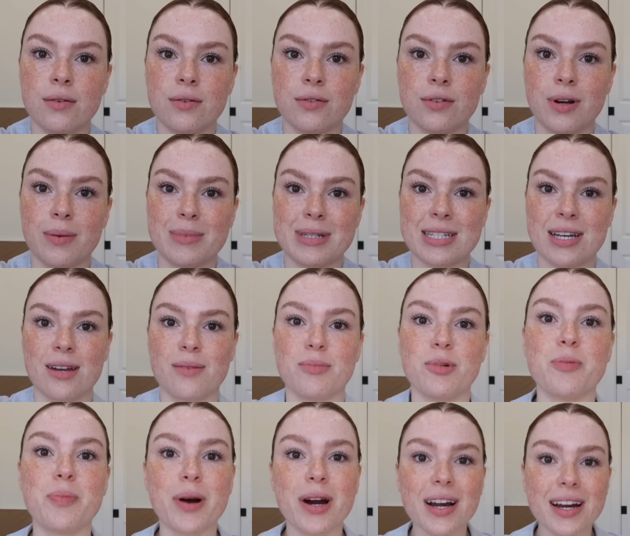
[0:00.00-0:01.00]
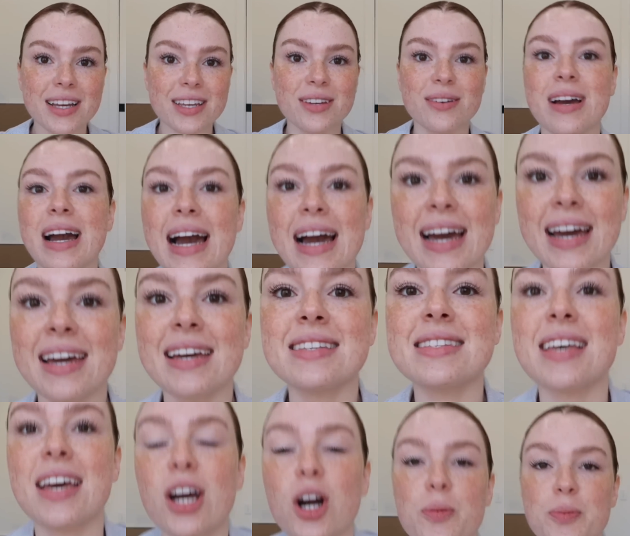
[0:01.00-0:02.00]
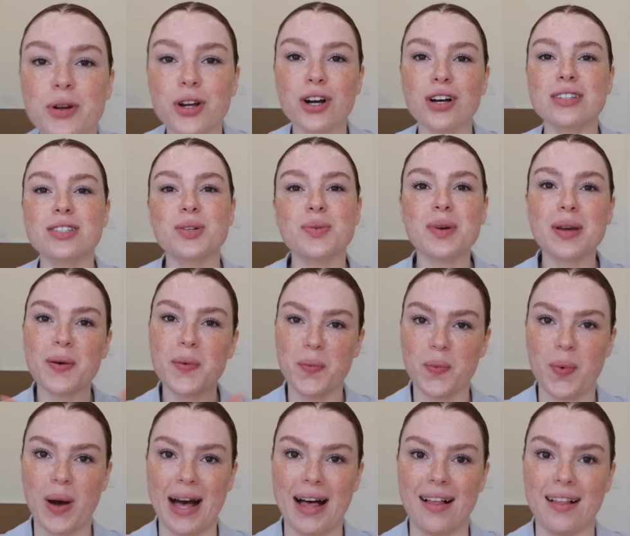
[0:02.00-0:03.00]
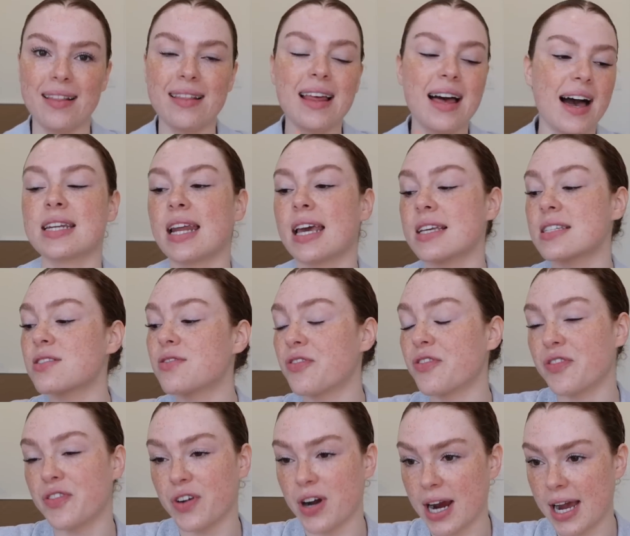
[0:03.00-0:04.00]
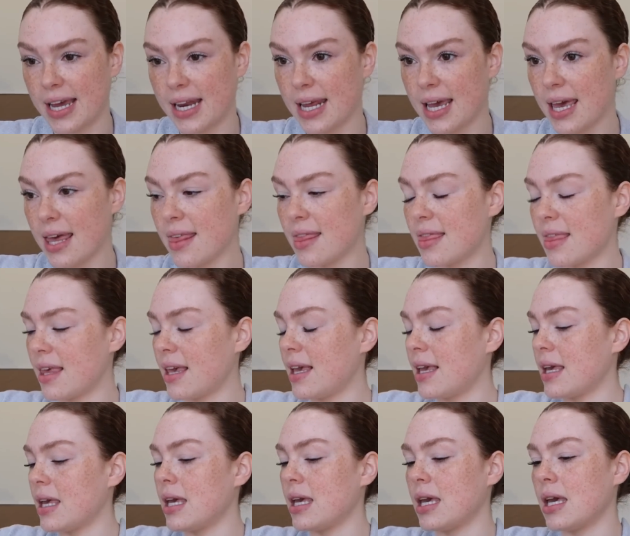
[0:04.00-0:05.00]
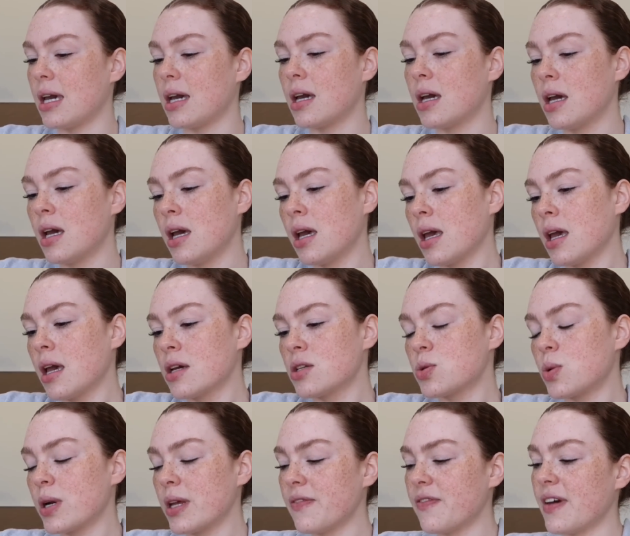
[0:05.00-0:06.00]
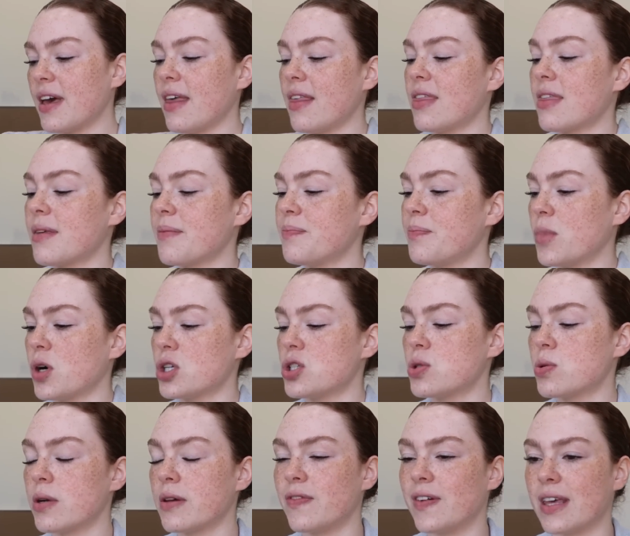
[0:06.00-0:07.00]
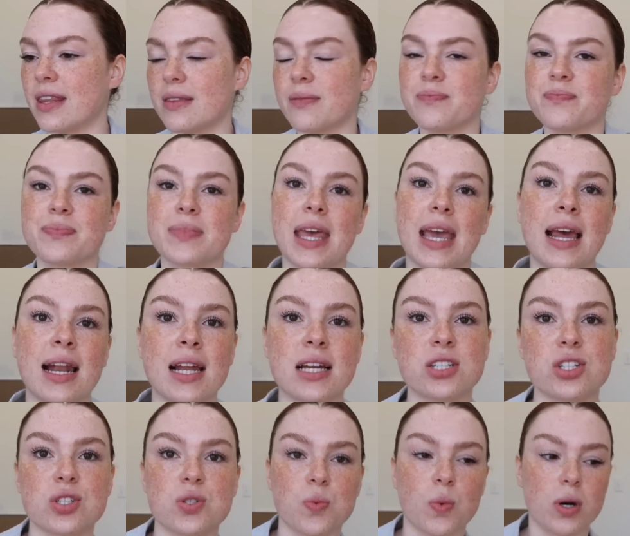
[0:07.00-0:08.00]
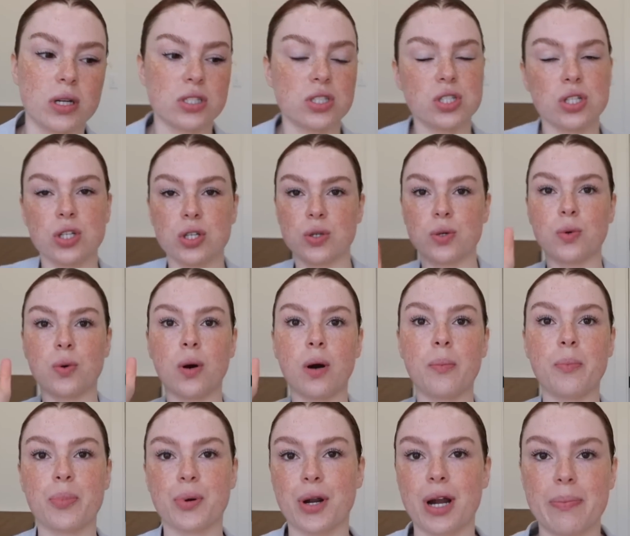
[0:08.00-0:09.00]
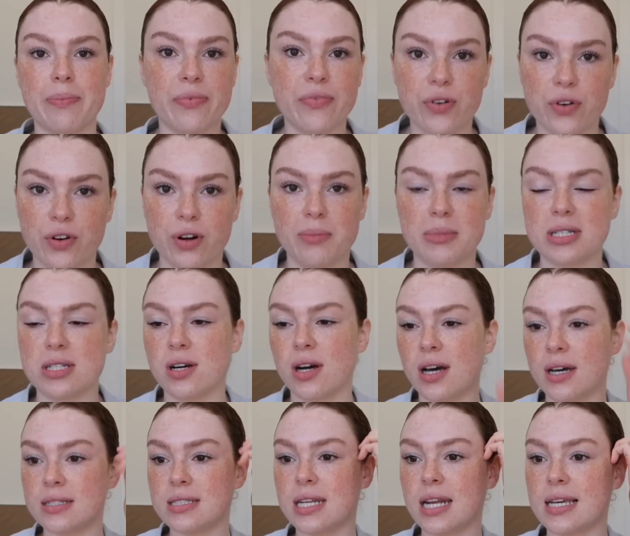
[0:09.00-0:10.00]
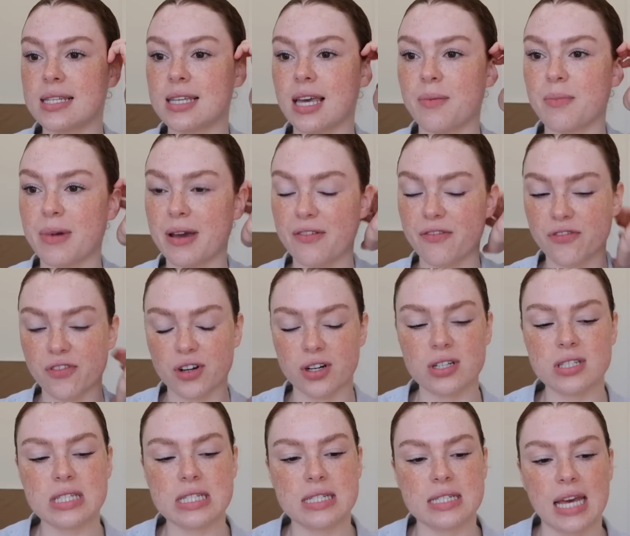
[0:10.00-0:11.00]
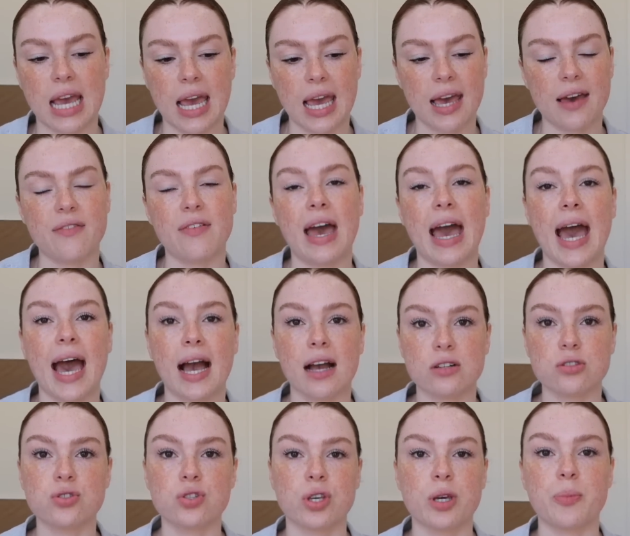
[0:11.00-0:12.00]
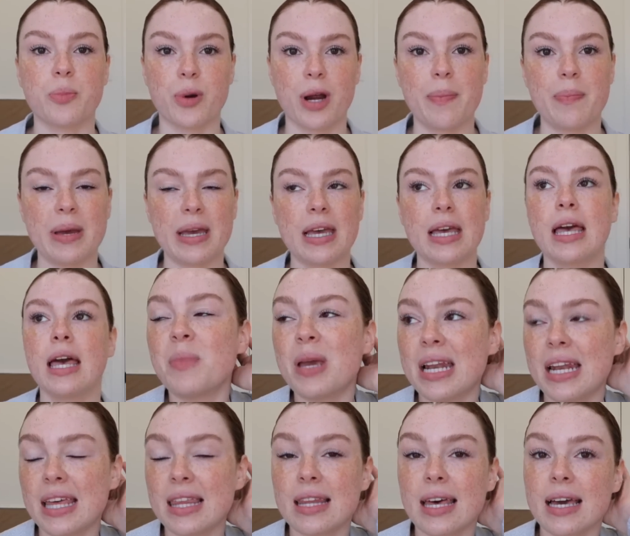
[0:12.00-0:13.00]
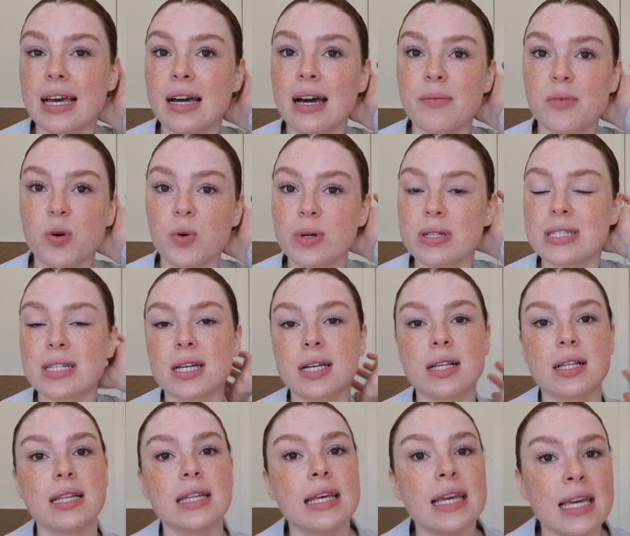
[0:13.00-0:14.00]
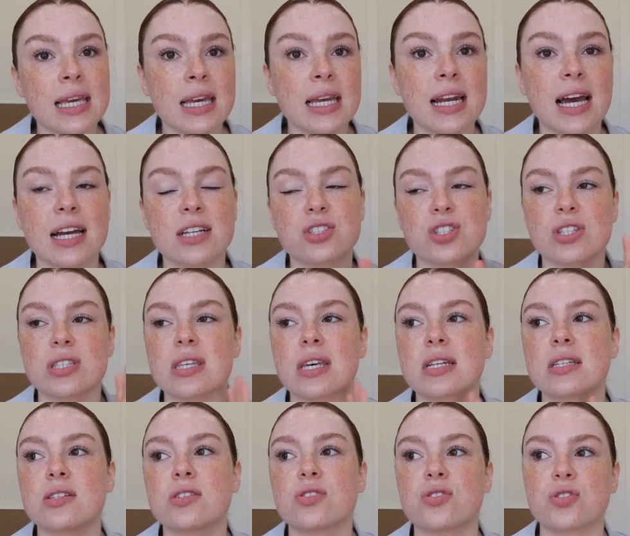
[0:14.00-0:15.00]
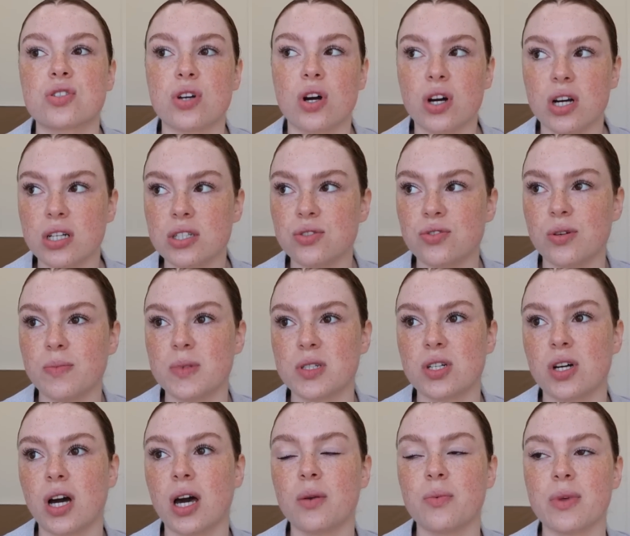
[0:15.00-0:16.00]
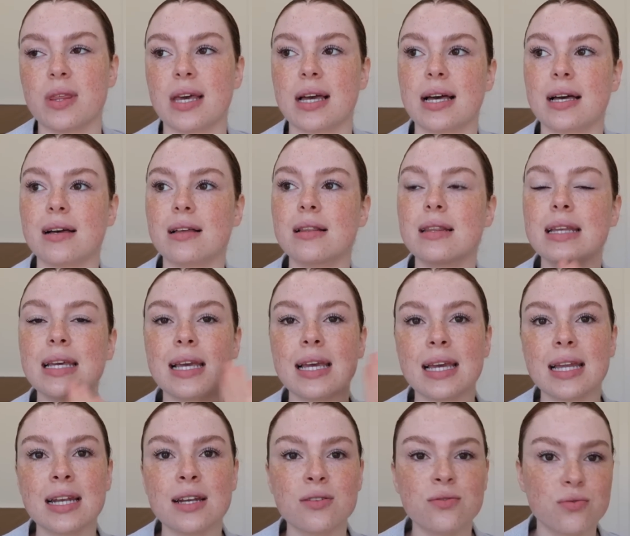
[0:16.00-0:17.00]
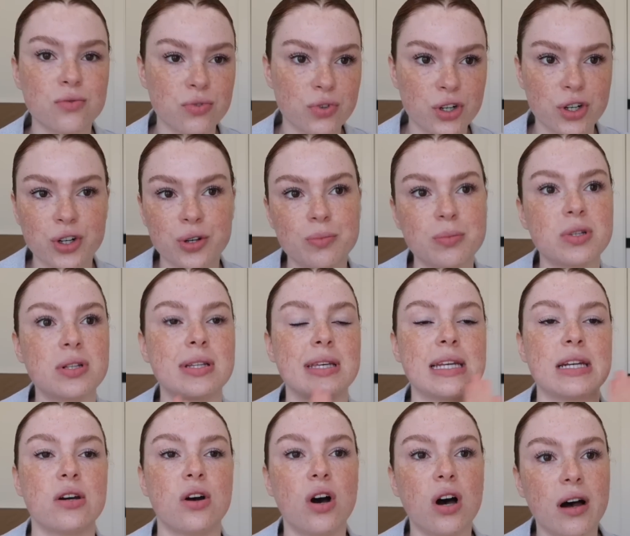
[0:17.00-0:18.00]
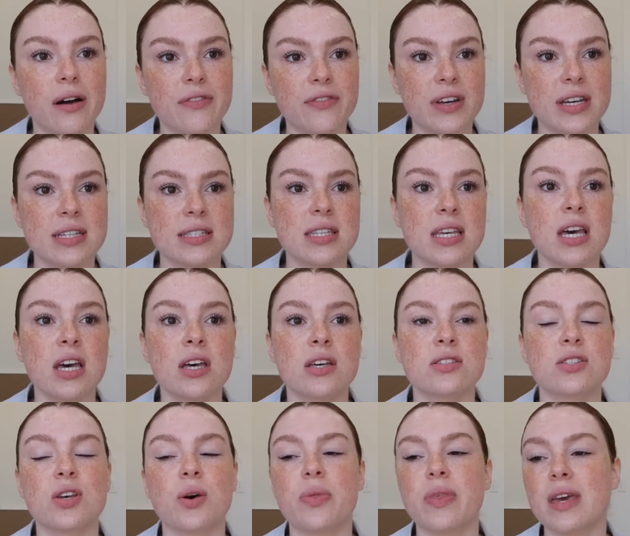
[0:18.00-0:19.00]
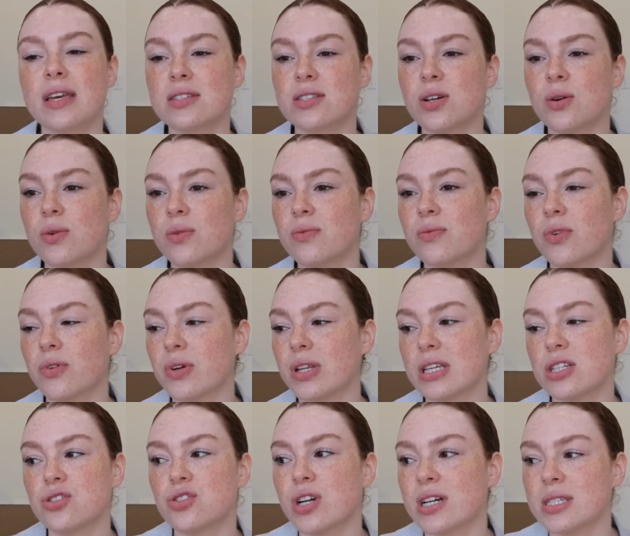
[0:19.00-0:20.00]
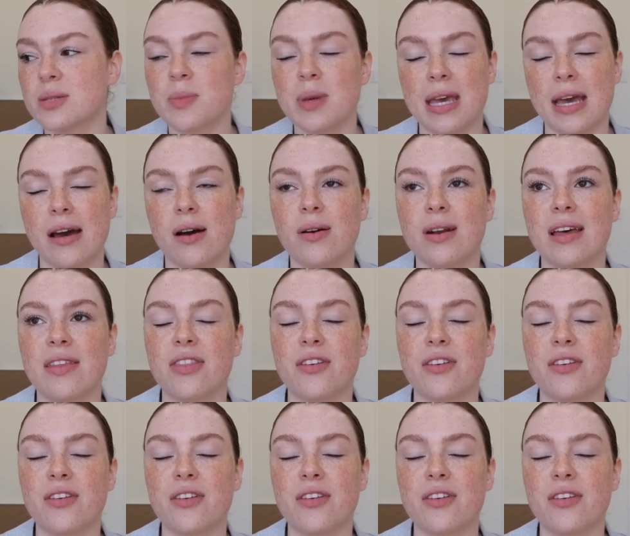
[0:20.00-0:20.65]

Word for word: Ramadan Mubarak, you guys. I hope you're all doing well. Today is Friday, the 25th, March 25th and I just want to prep for Ramadan. Today's like my first day of actually prepping, meaning like I'm going to clean. I just like to start Ramadan with like a clean room, clean office, so things don't really stress me out.